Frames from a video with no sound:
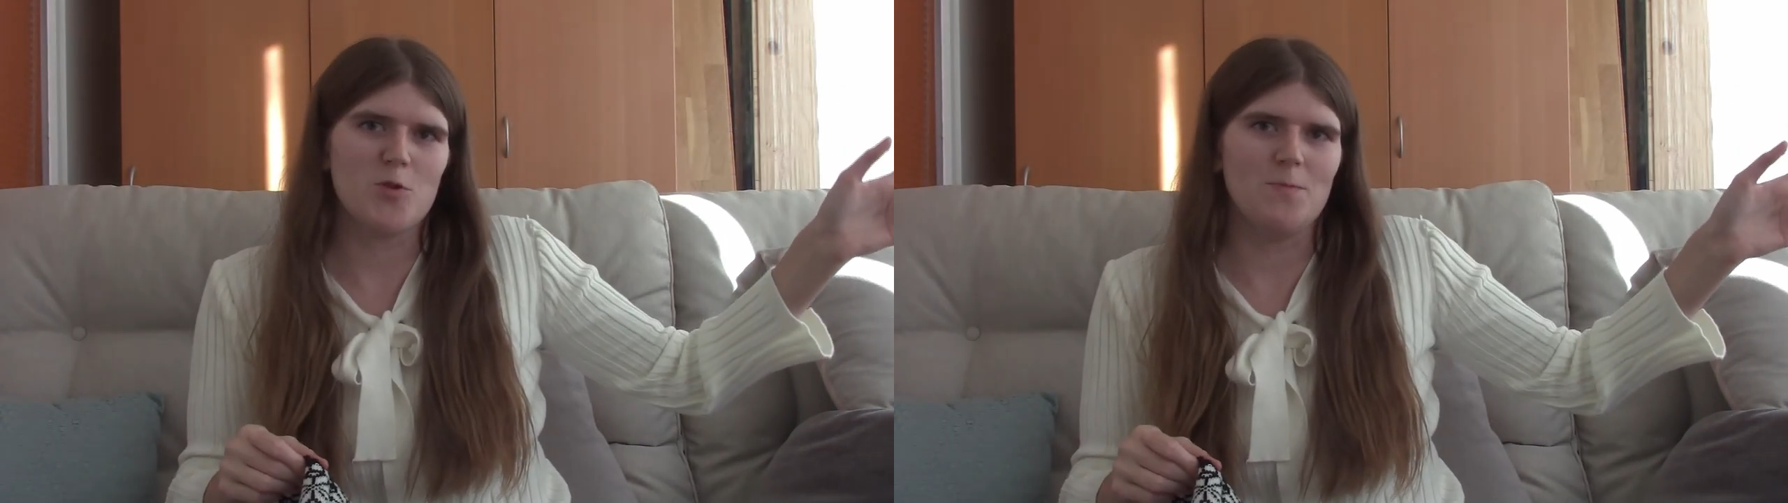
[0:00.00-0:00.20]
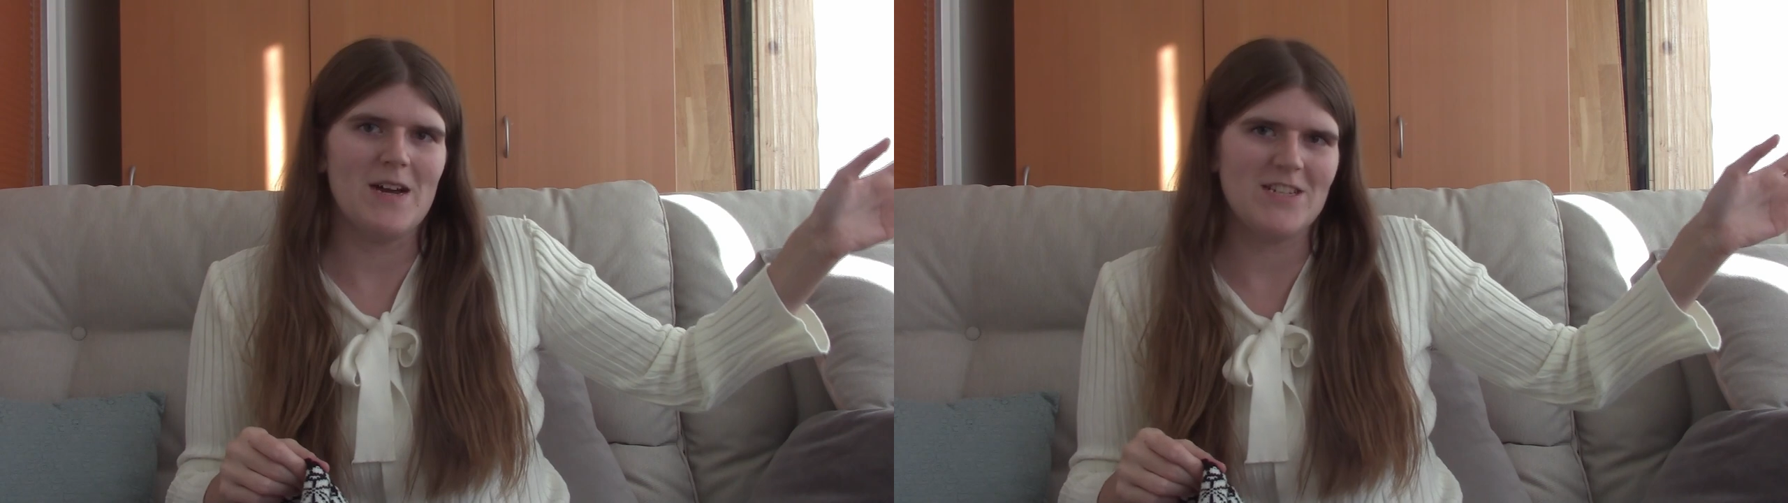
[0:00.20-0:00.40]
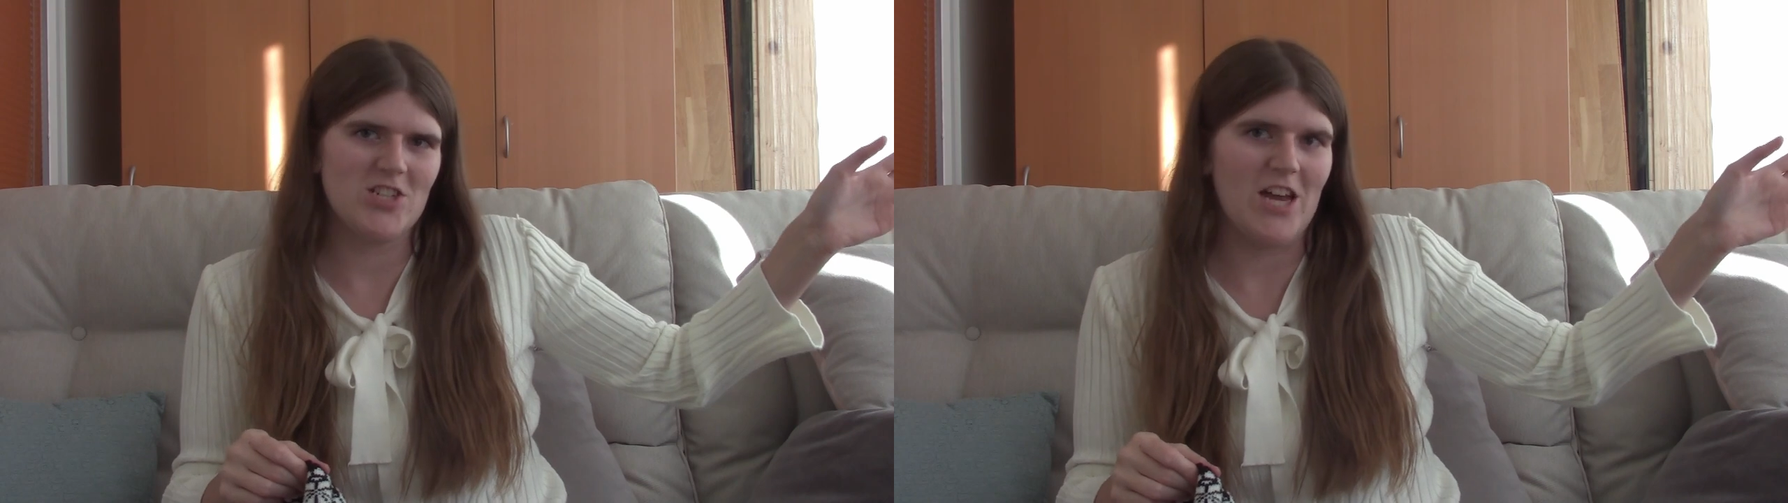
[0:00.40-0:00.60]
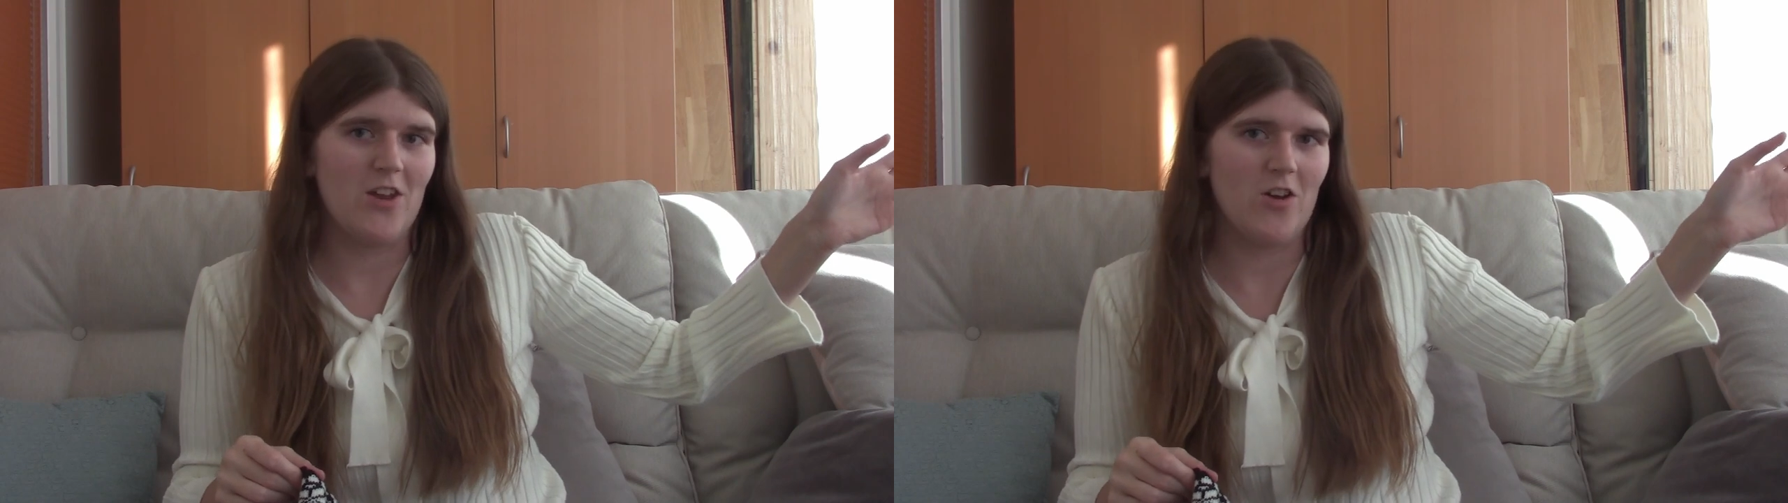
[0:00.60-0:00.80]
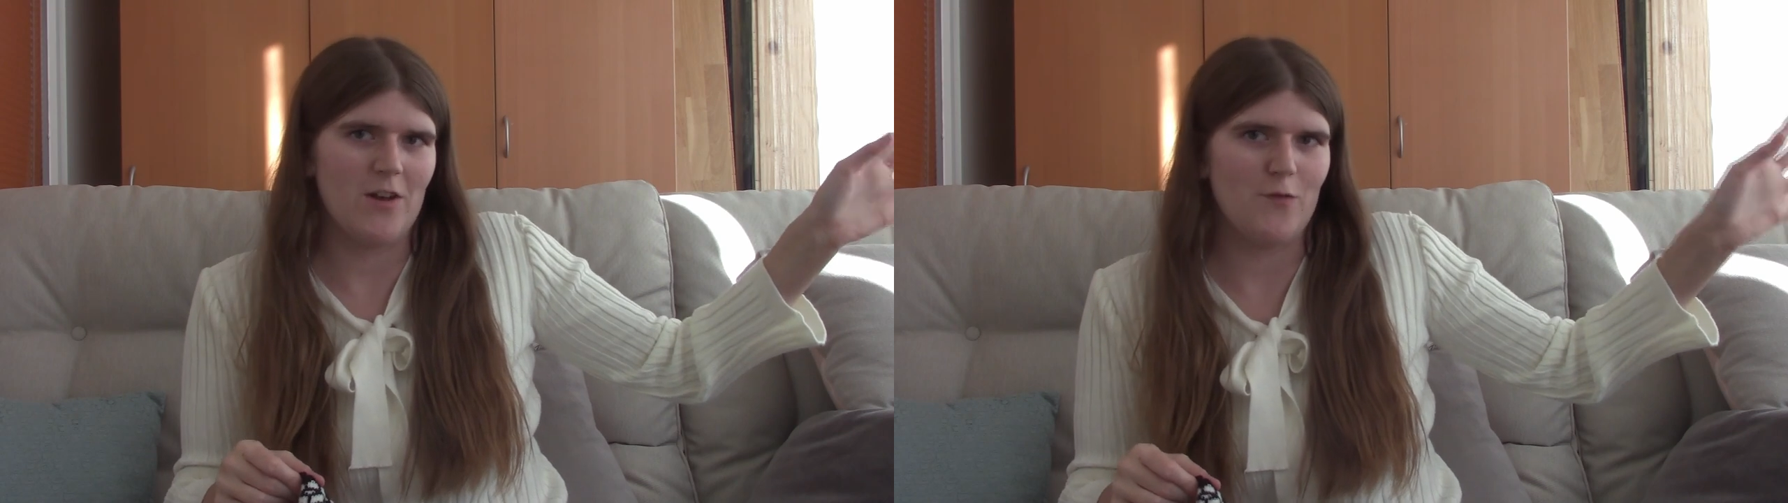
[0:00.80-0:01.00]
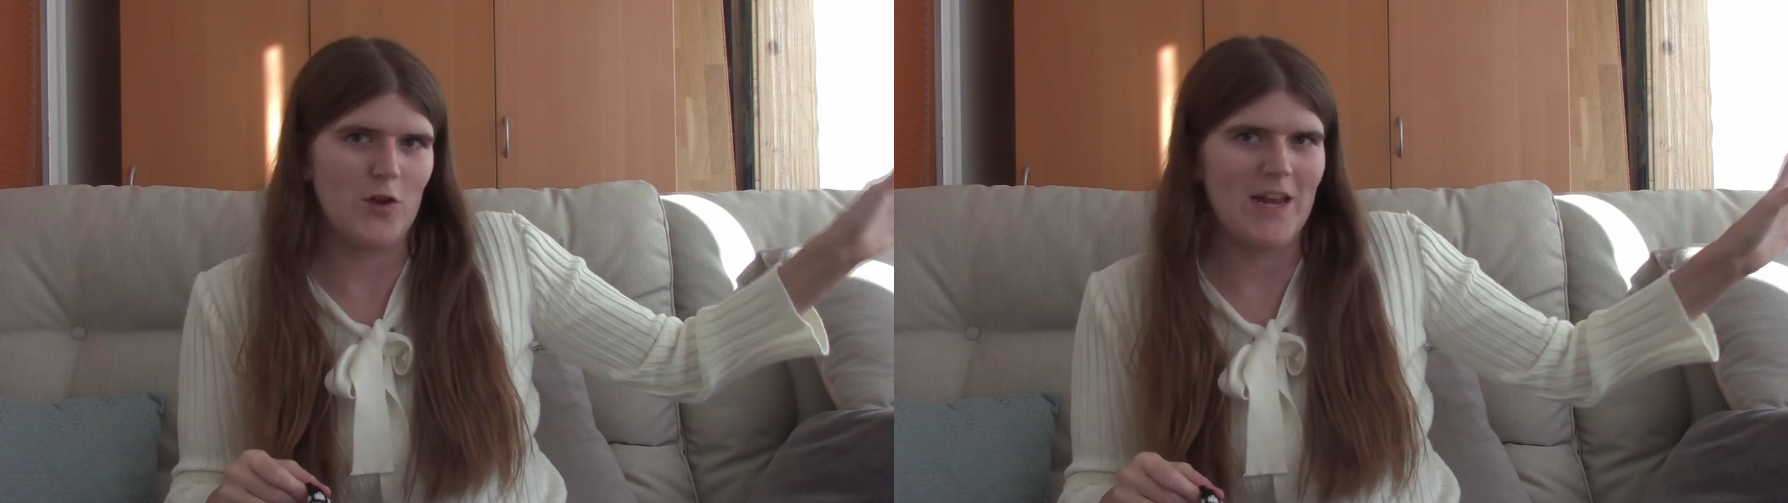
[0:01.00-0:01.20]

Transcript: to my channel if you